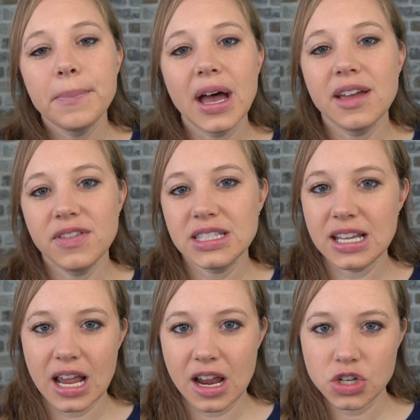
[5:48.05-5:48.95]
But if it's
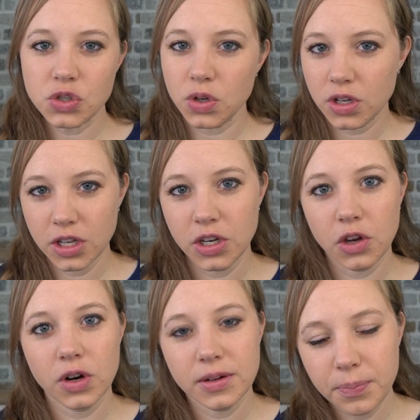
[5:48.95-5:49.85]
an actual
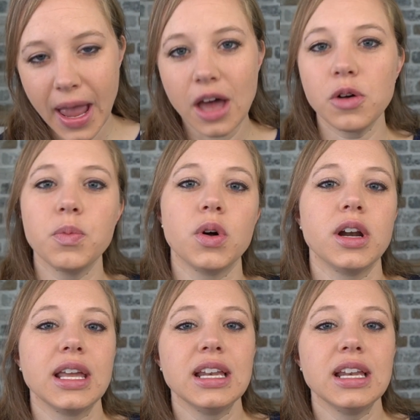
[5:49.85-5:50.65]
canoe or paddleboard,